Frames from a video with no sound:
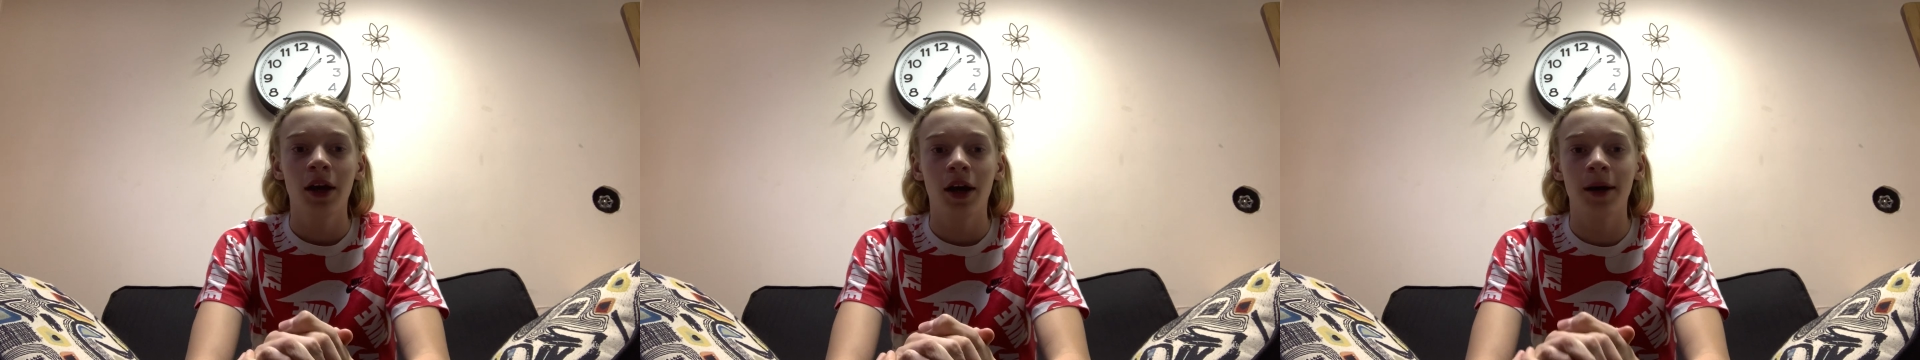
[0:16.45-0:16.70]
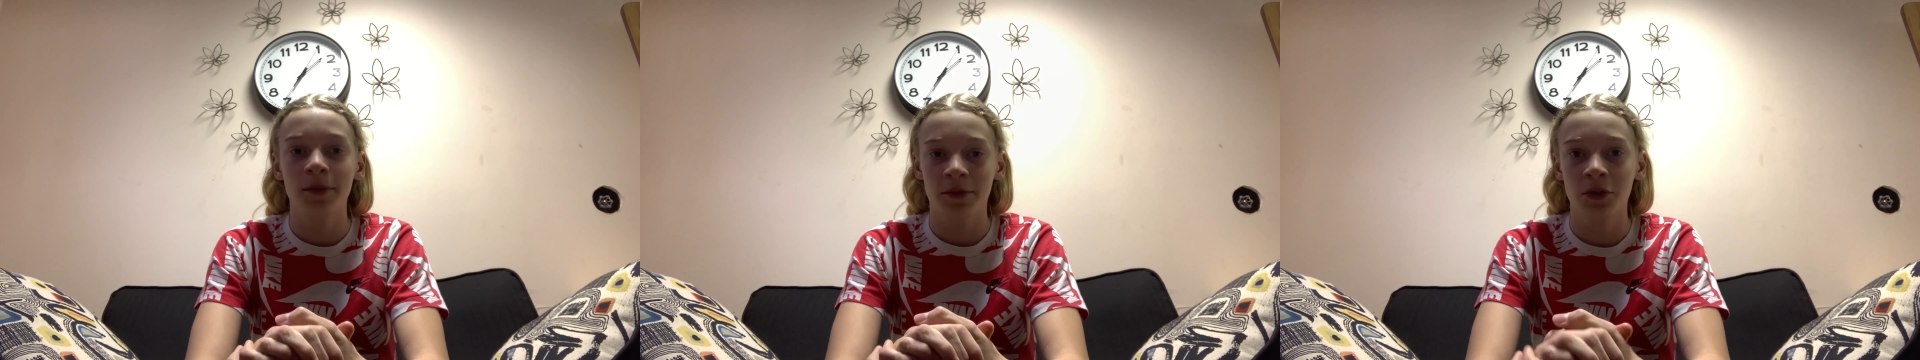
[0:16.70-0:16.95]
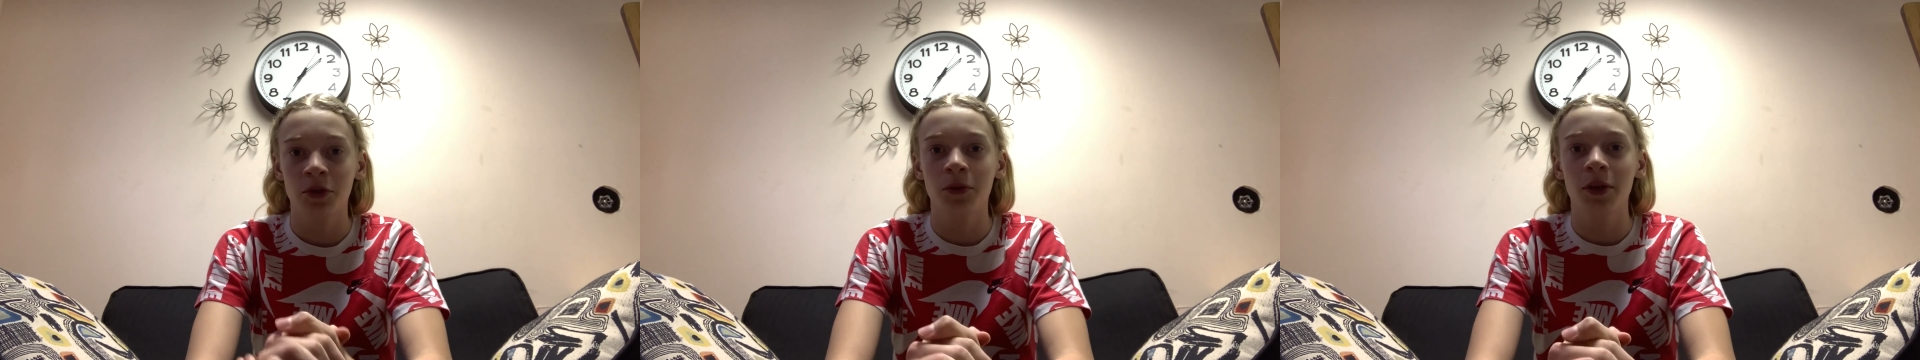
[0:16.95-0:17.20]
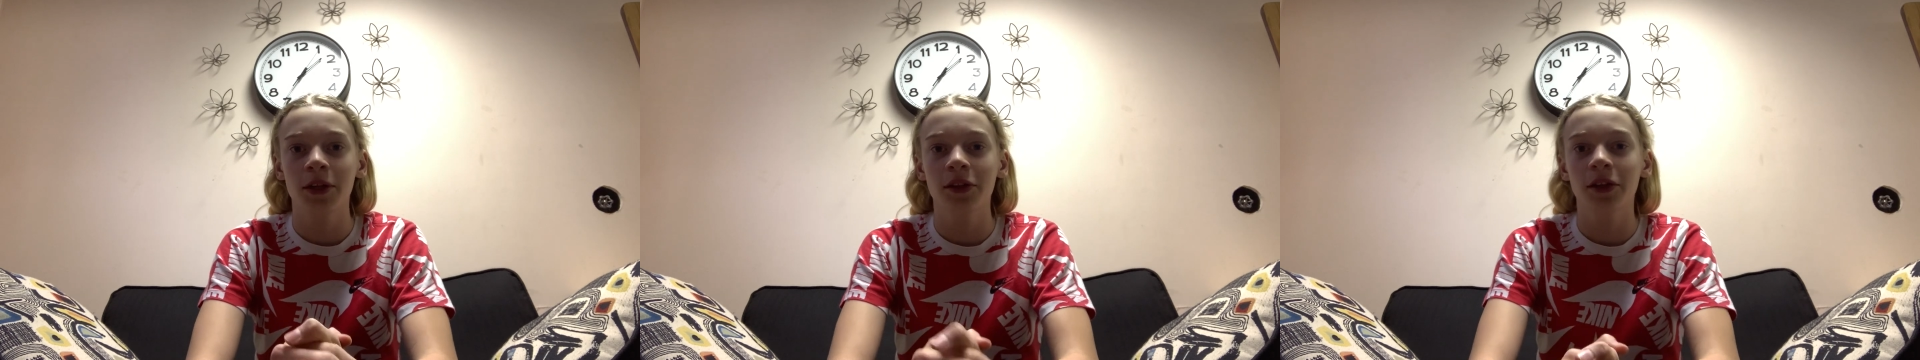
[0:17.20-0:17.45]
Um, if you're
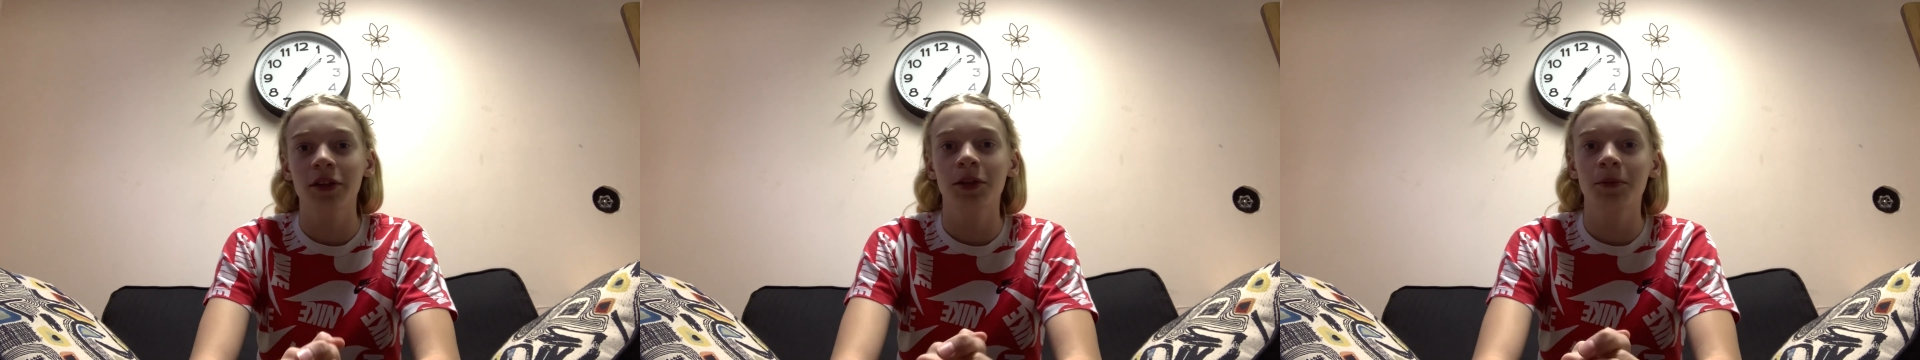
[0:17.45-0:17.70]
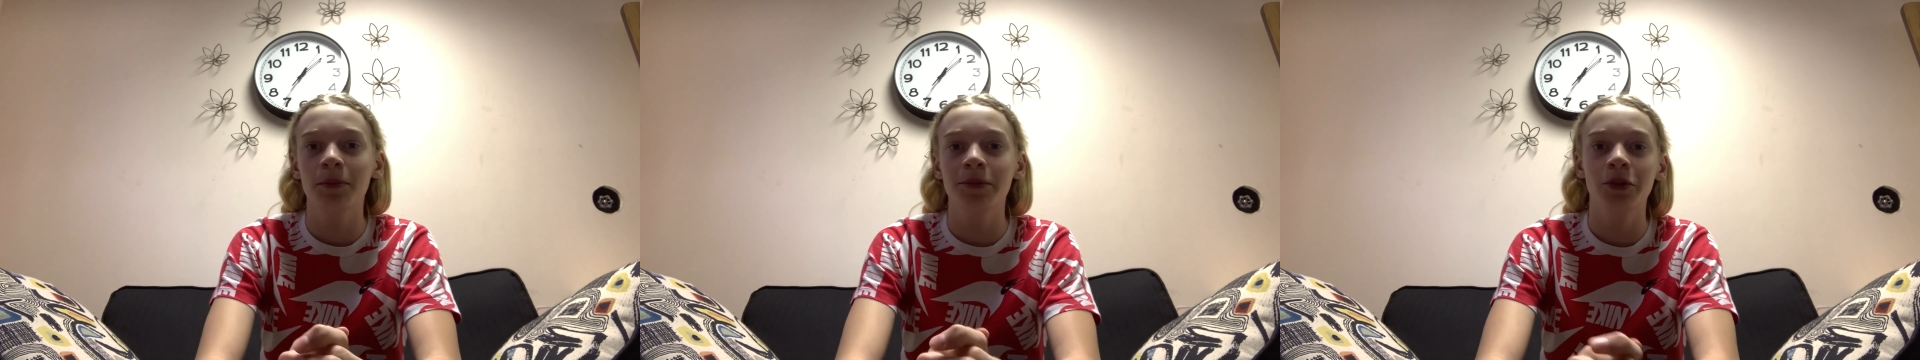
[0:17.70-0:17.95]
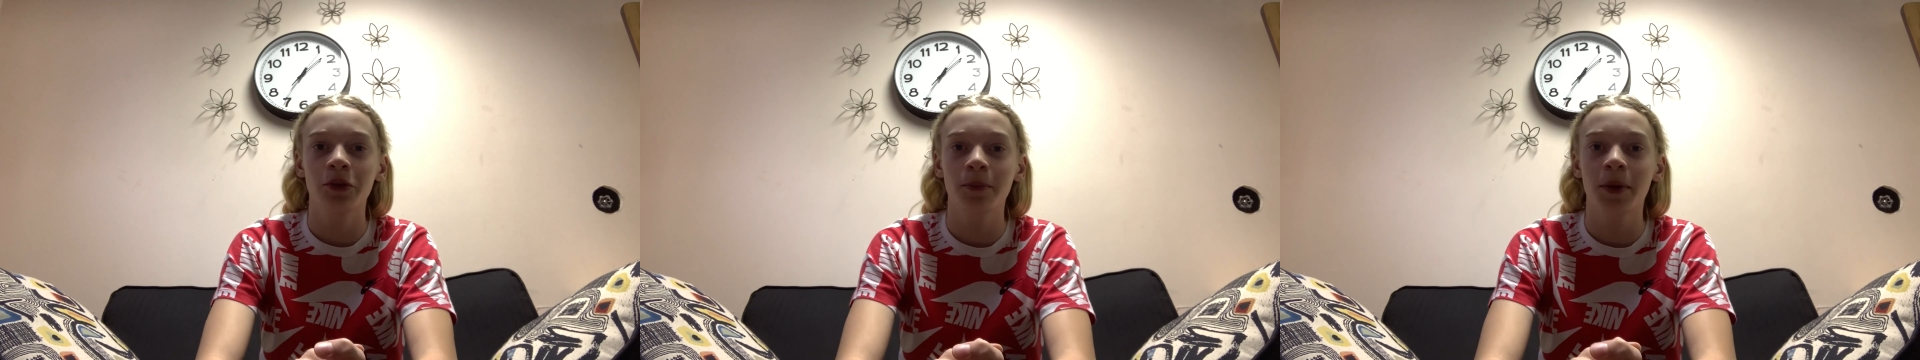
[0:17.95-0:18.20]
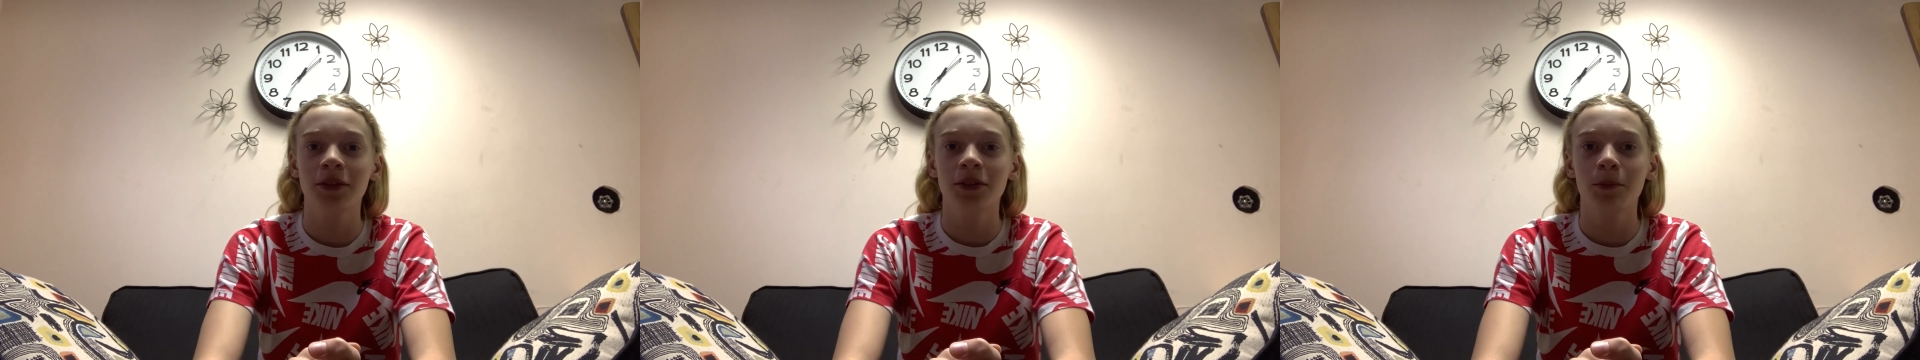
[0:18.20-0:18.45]
one of the lucky people who
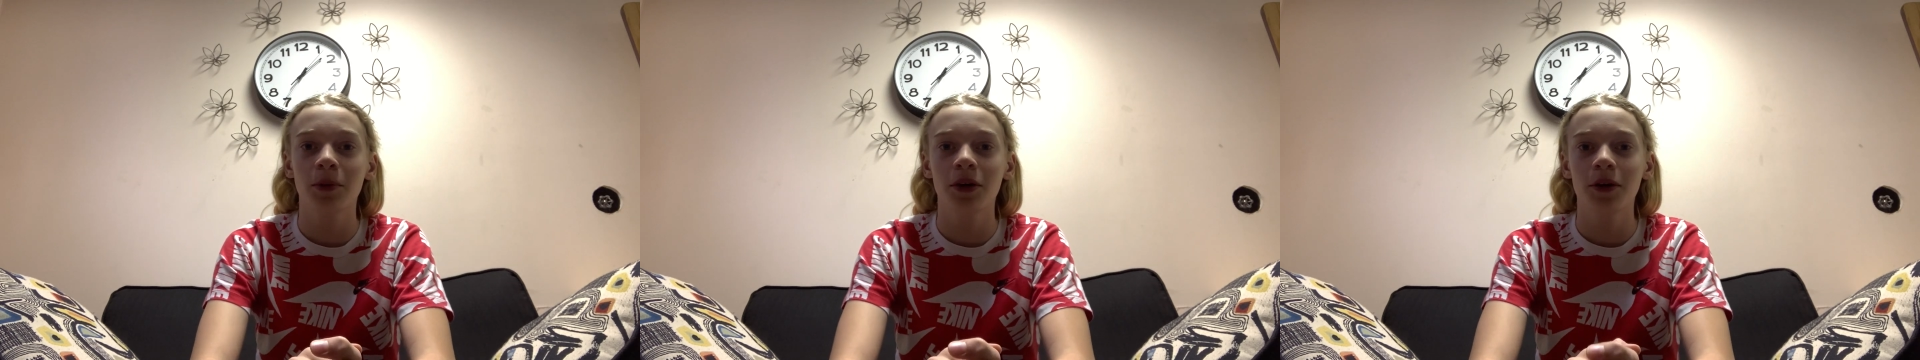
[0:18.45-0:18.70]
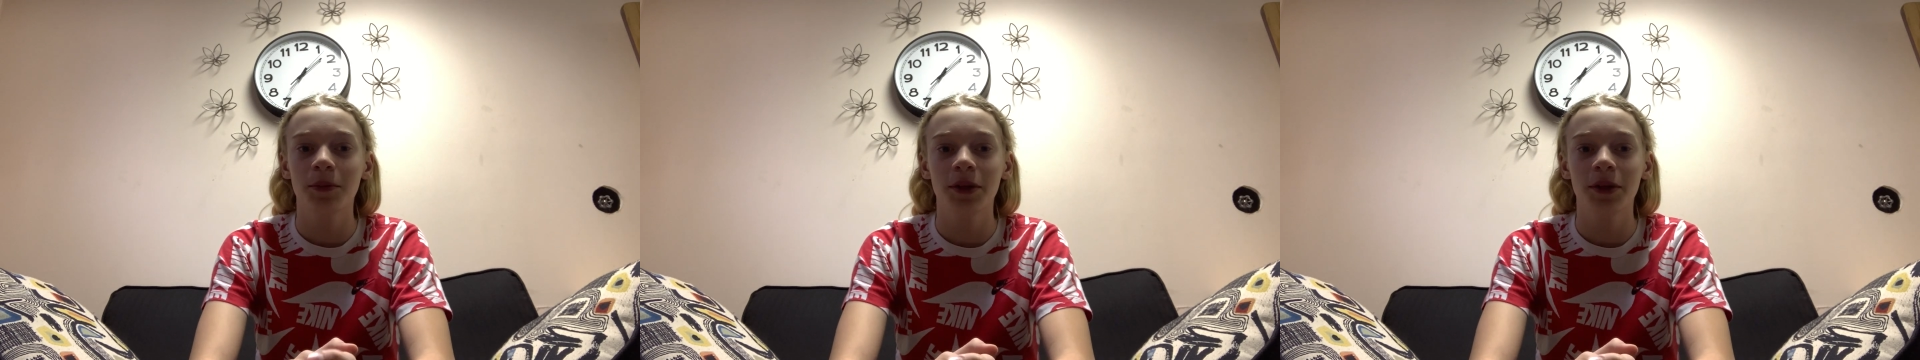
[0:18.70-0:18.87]
picked up a